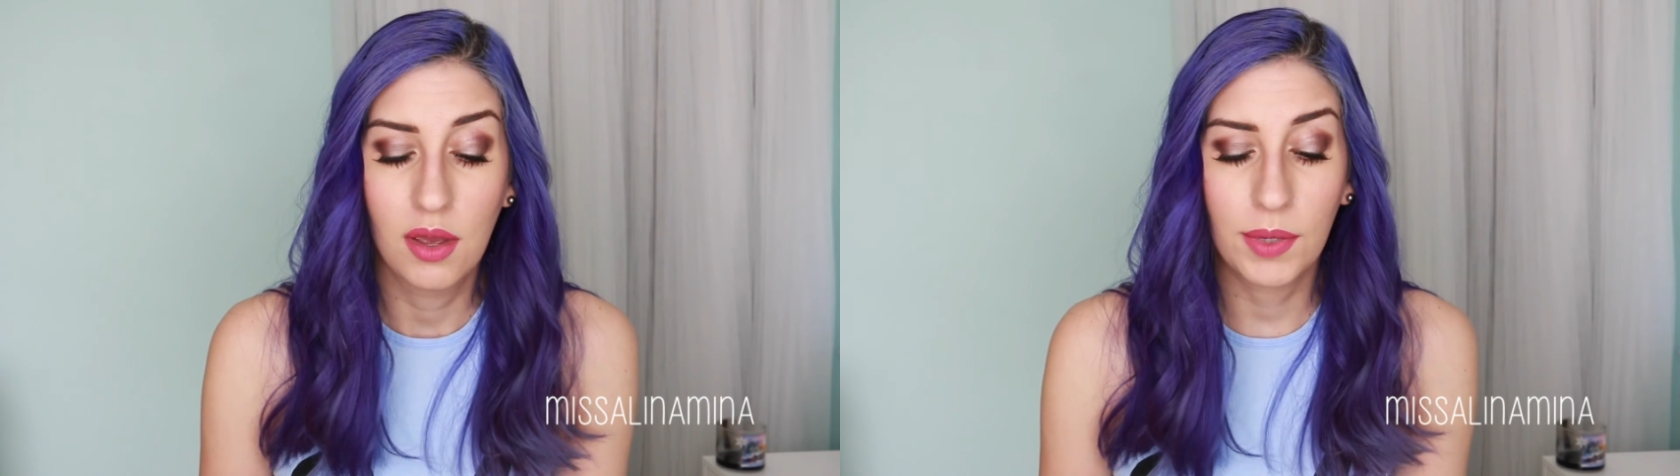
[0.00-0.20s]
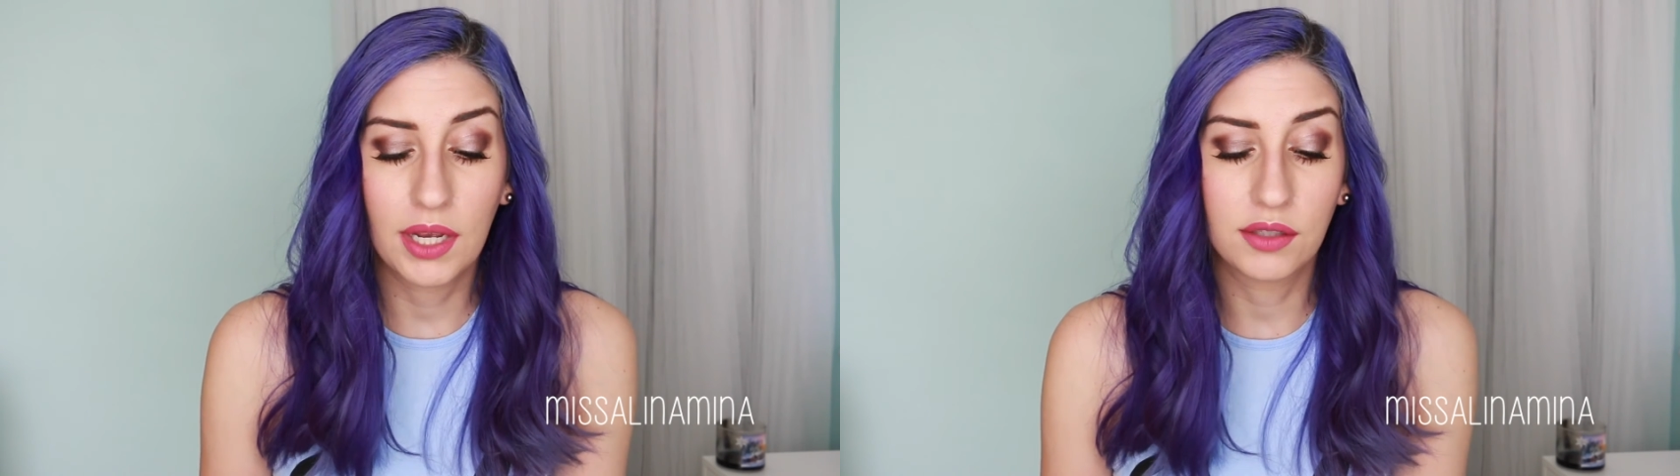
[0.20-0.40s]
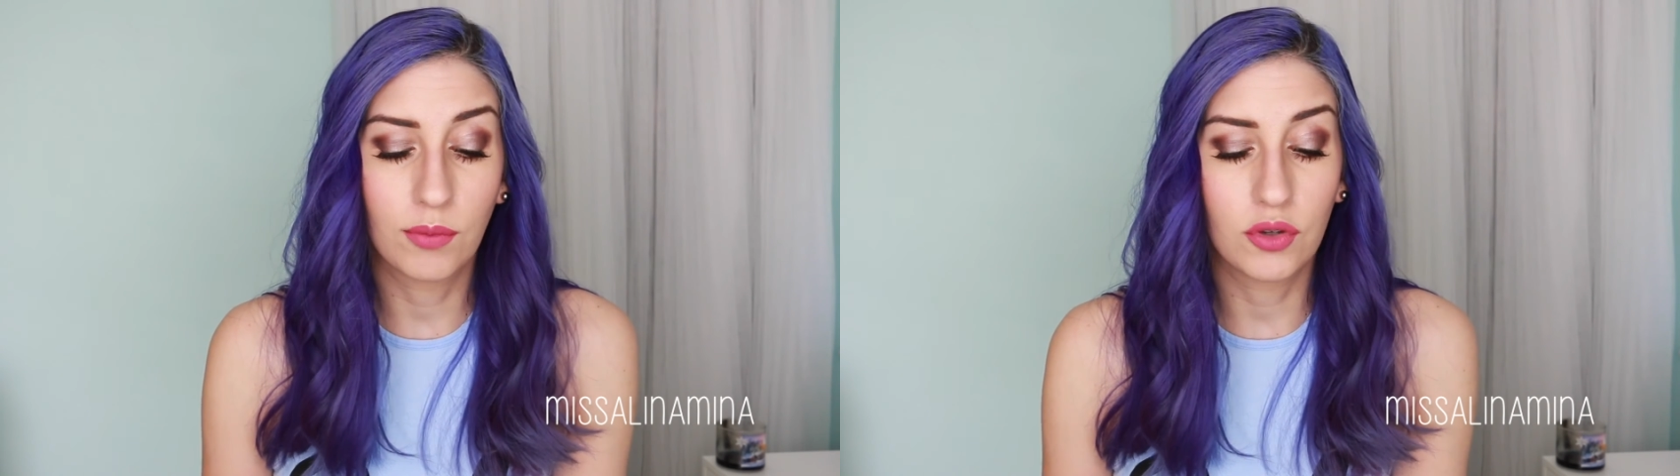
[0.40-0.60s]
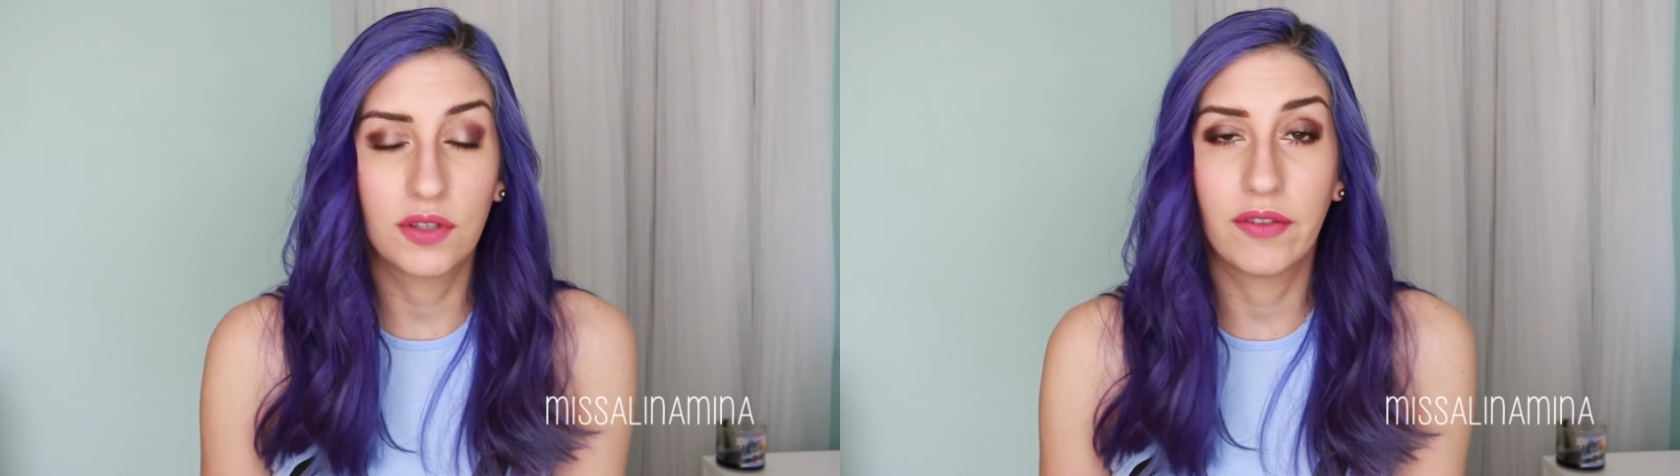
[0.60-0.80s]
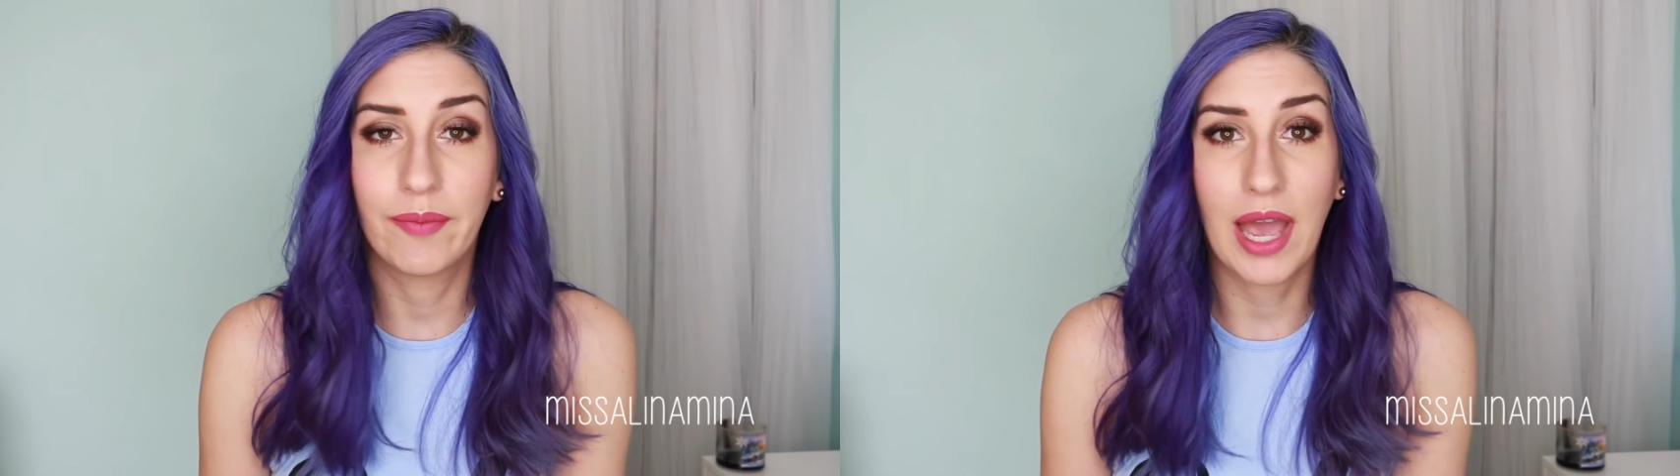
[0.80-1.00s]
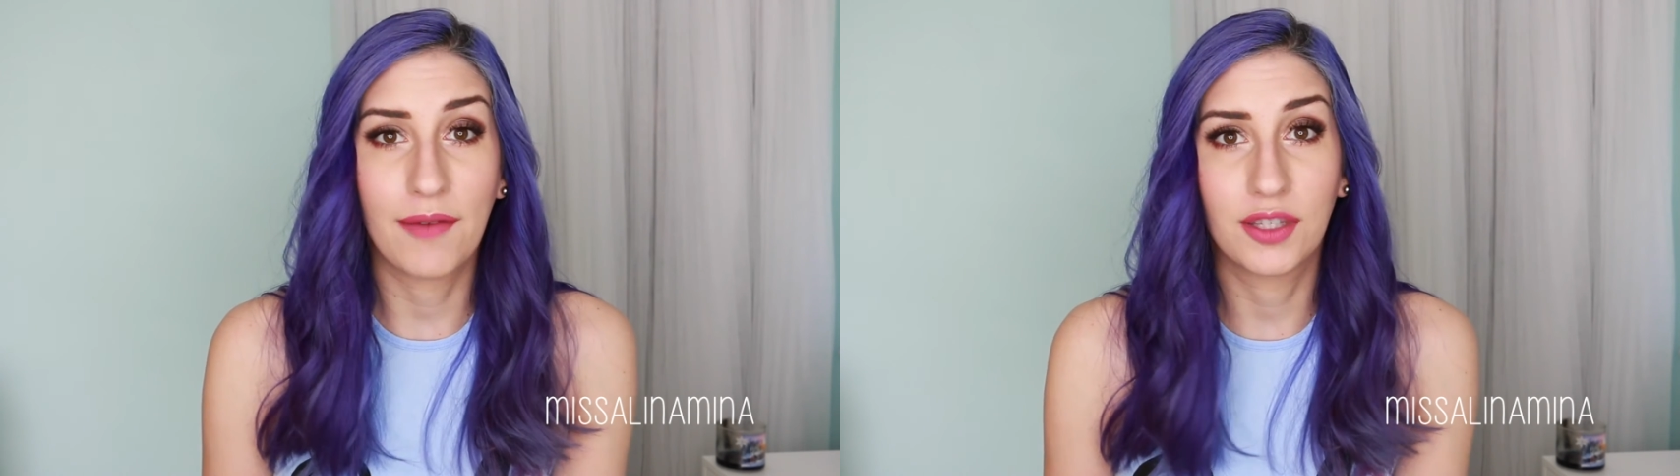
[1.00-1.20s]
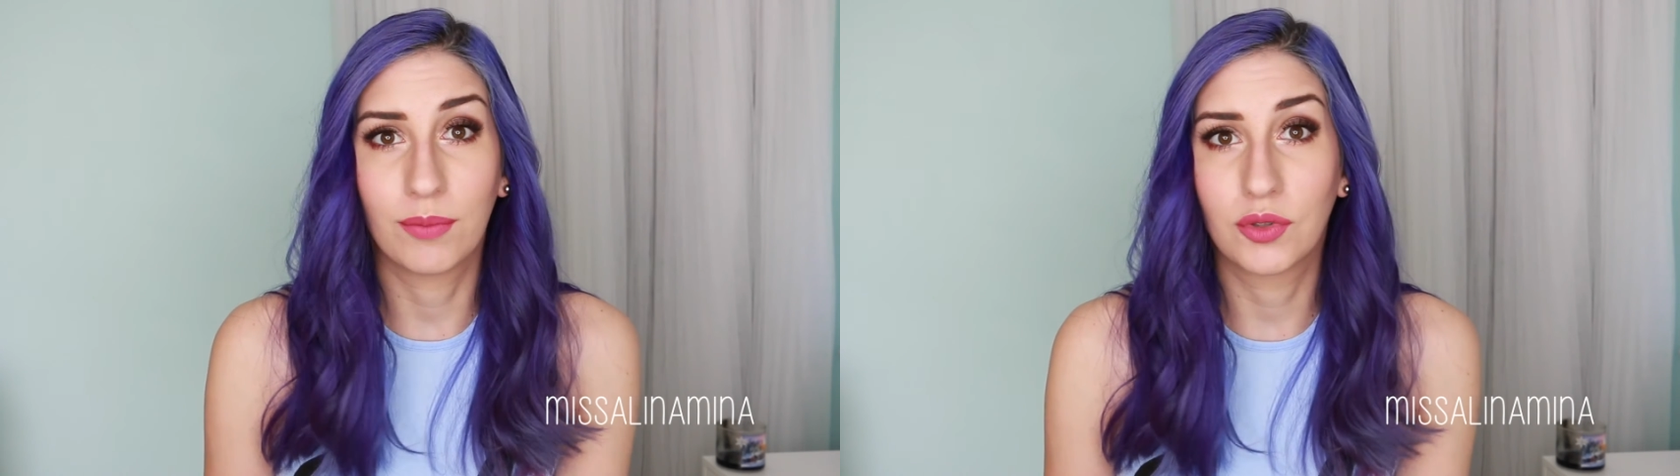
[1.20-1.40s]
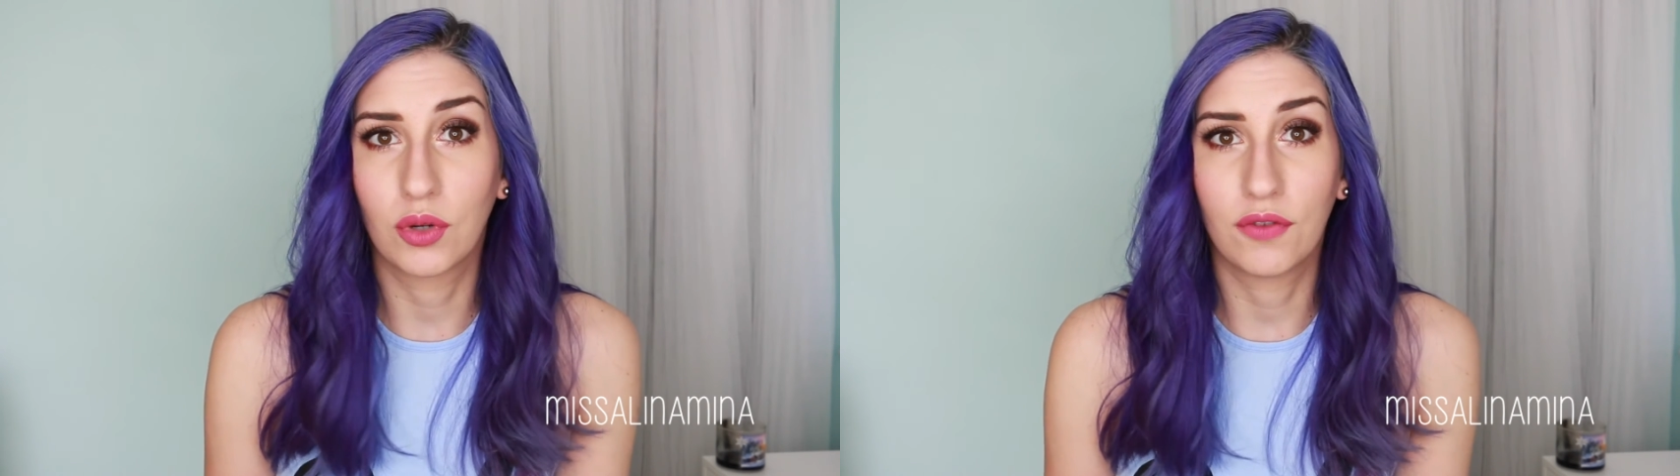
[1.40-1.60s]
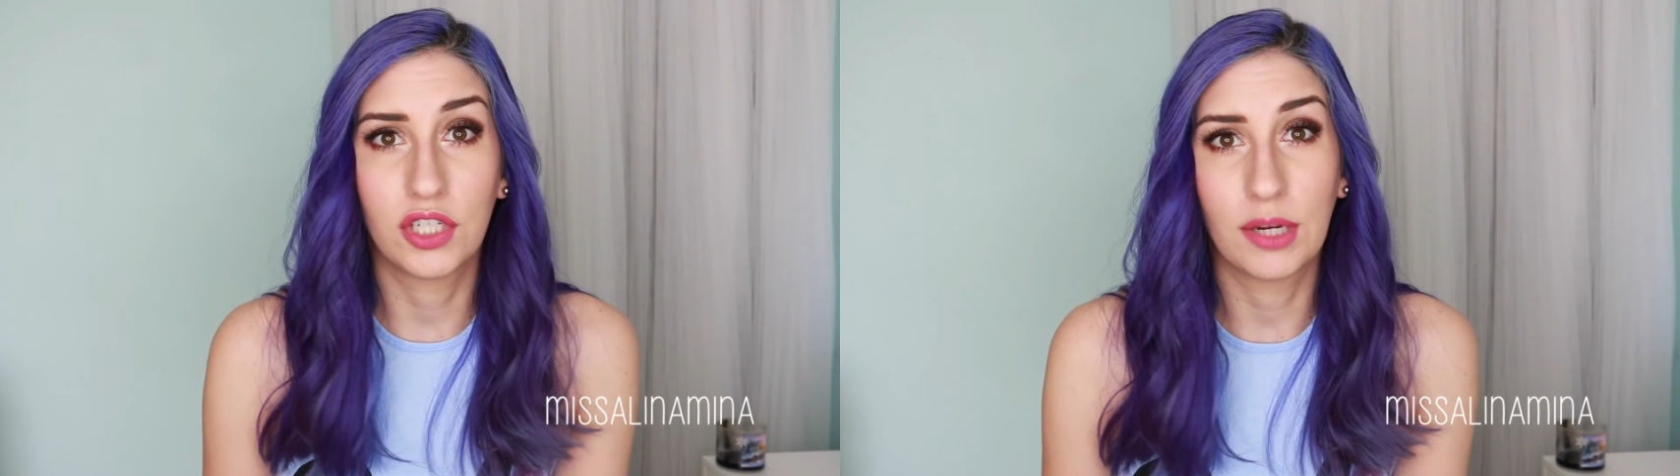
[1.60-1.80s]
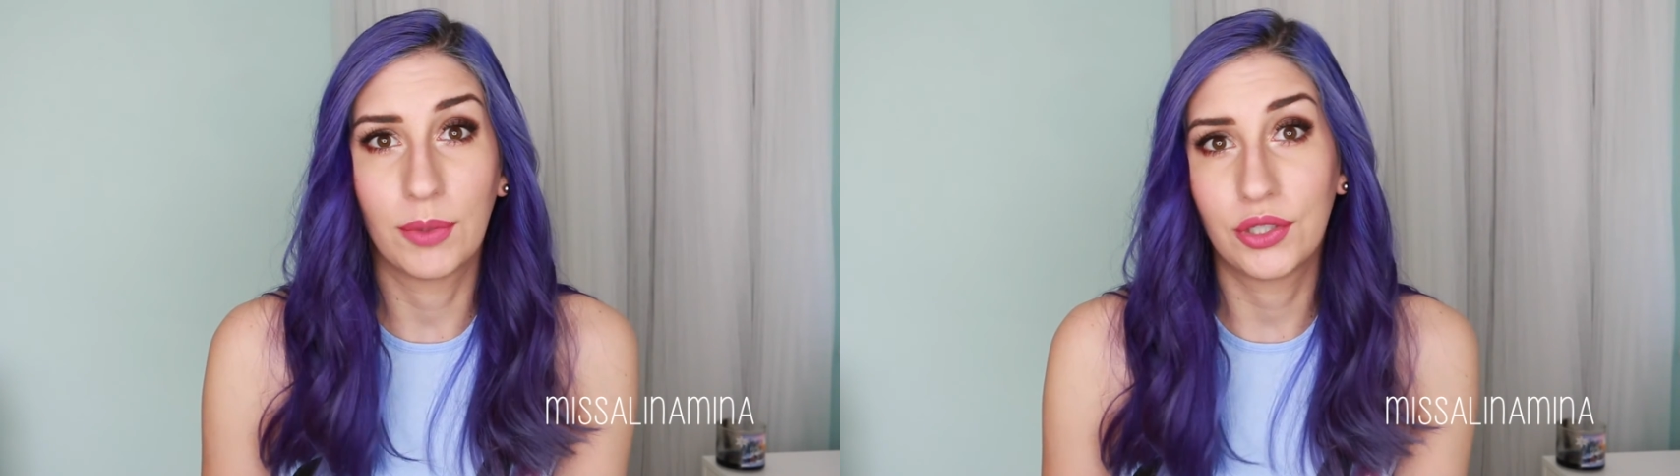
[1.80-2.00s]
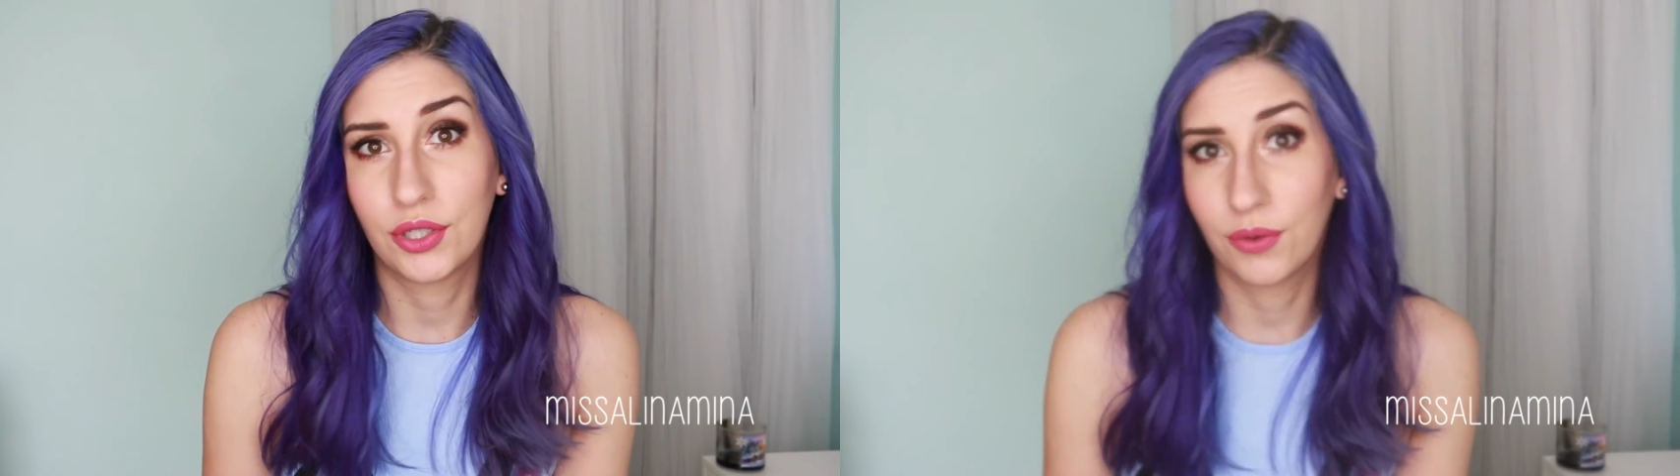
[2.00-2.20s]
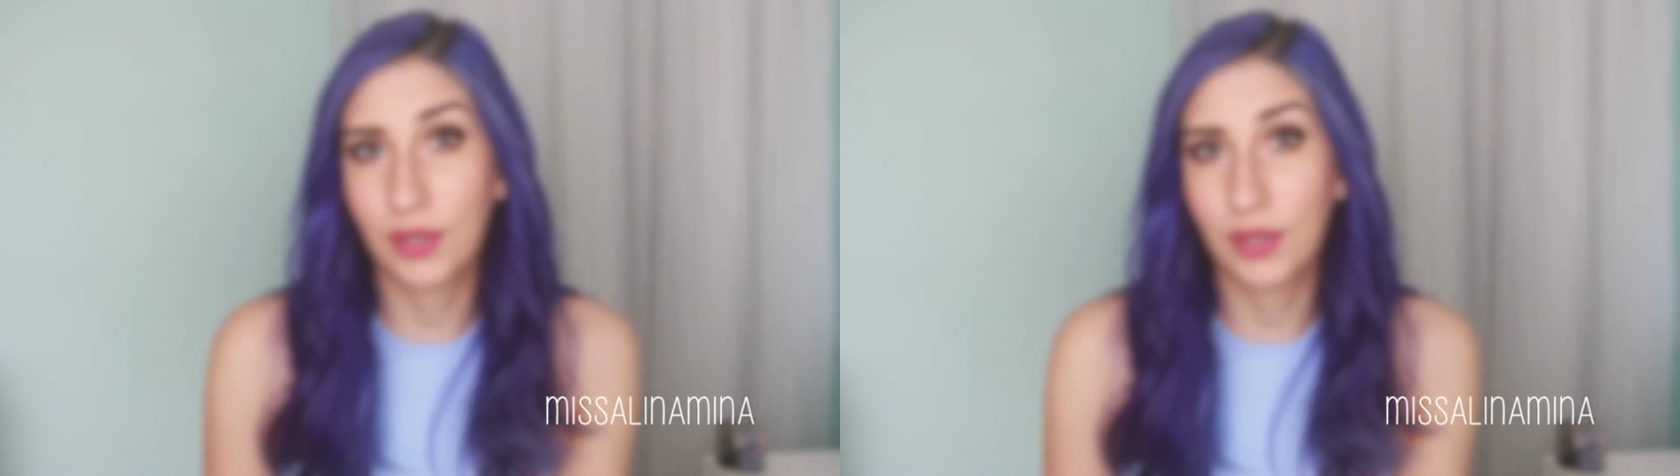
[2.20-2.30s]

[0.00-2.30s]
because most of them have some sort of shimmer to